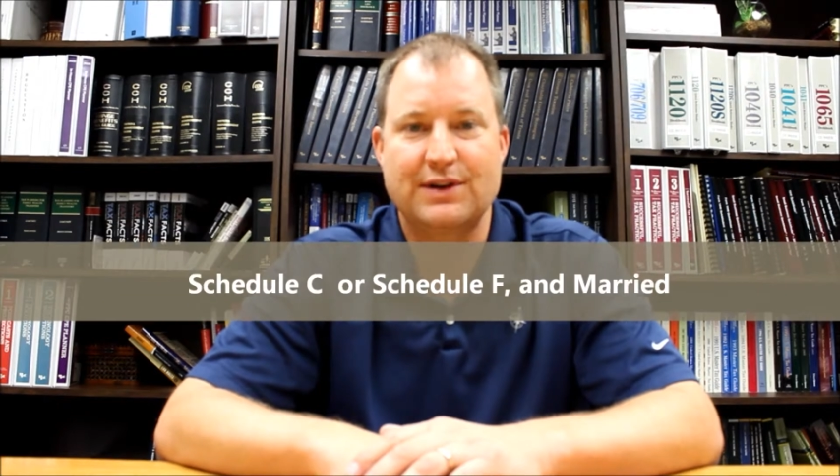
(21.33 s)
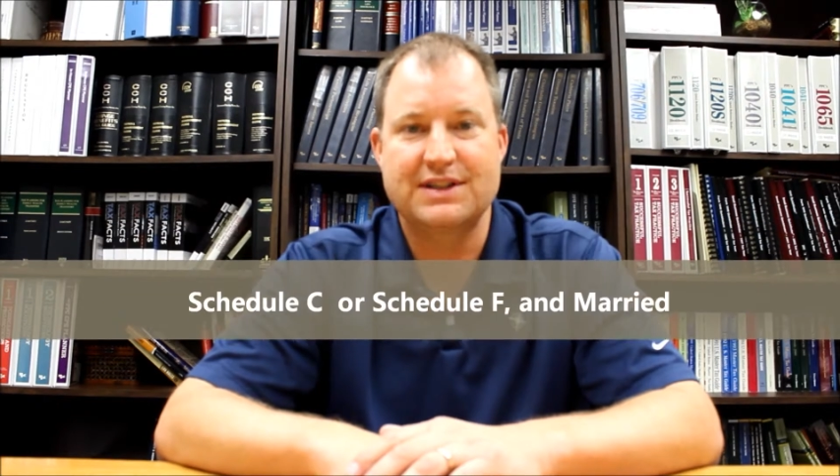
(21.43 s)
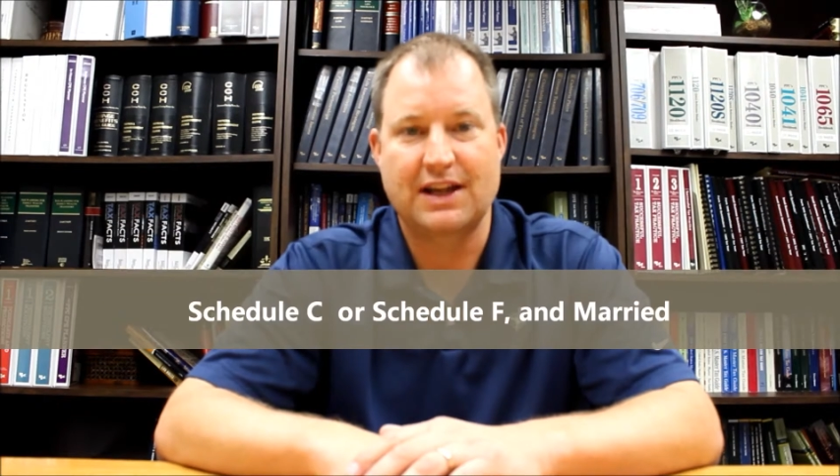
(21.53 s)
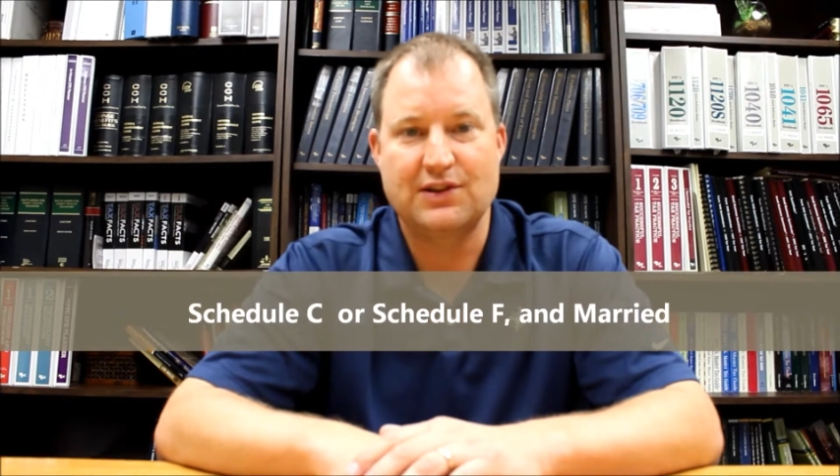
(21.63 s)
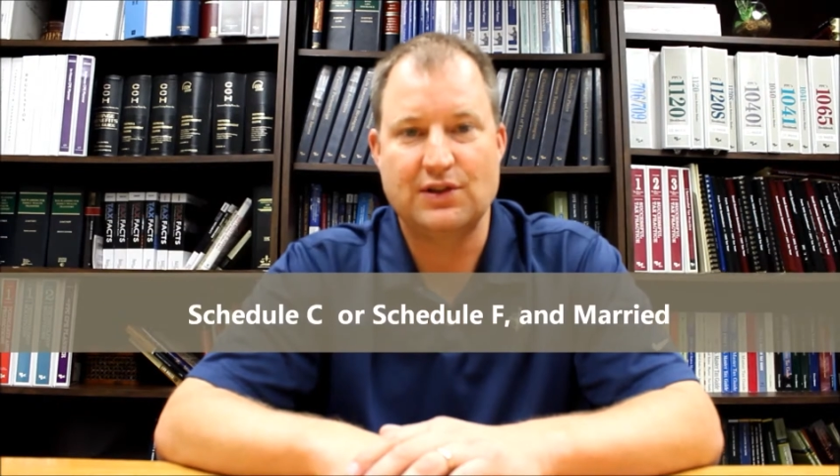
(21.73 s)
or a
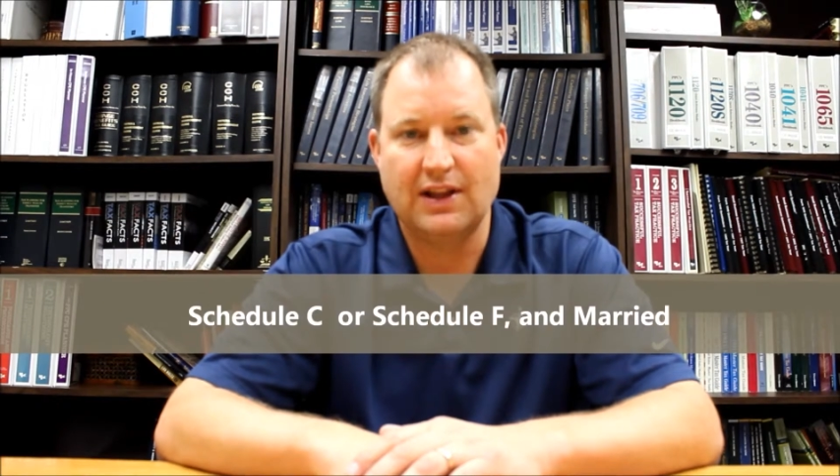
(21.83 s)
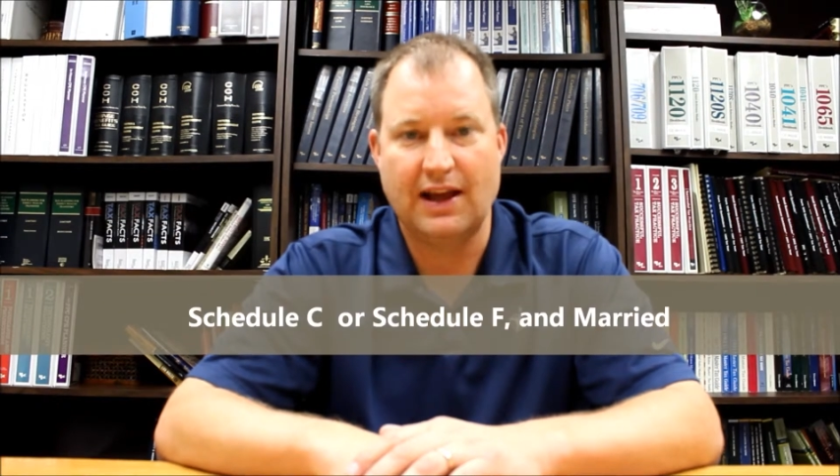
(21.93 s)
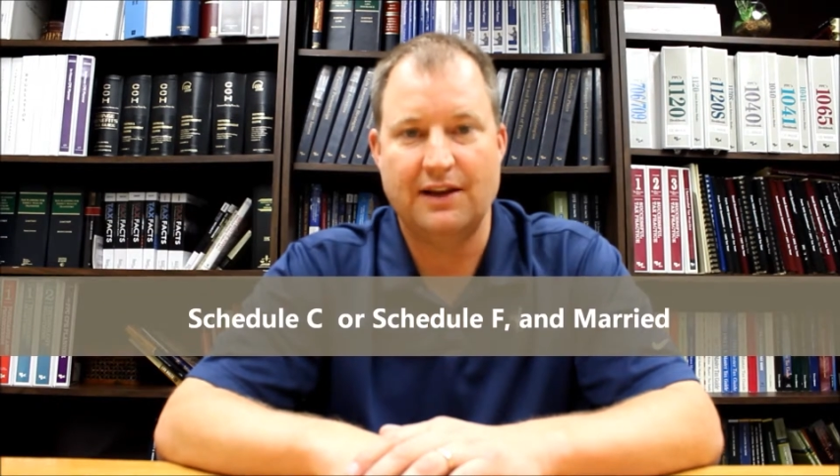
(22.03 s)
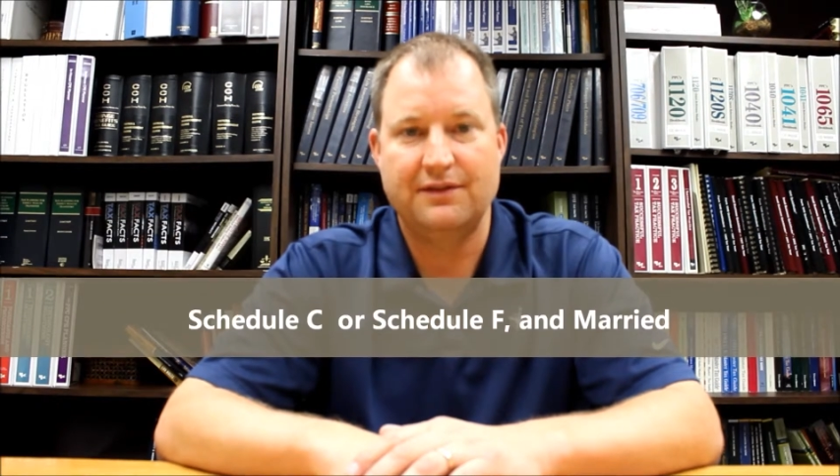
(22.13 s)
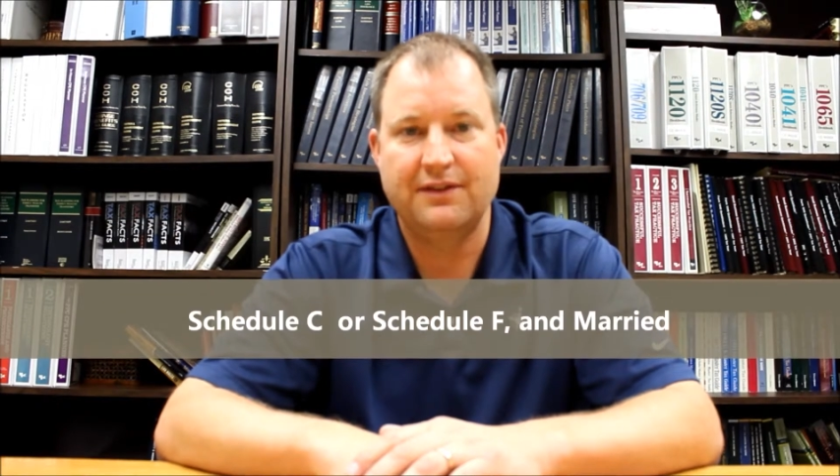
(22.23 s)
Schedule
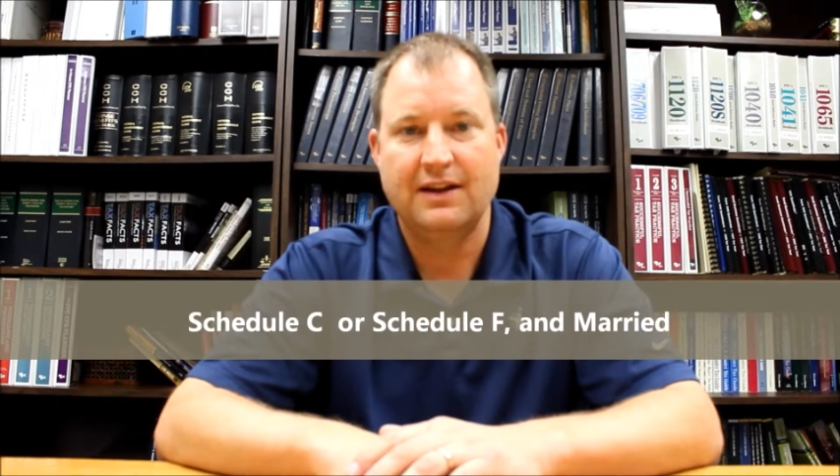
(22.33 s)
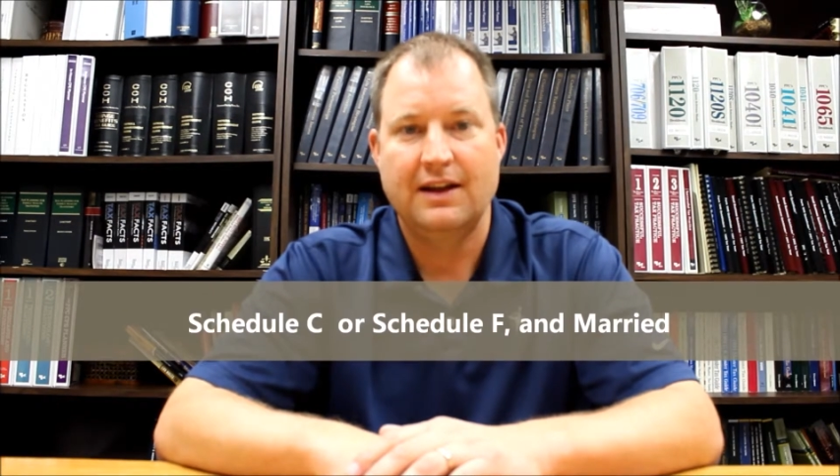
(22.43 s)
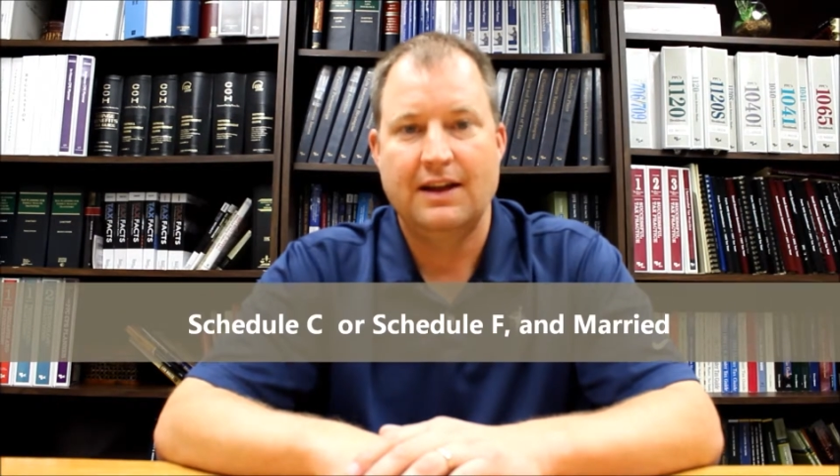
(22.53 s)
F,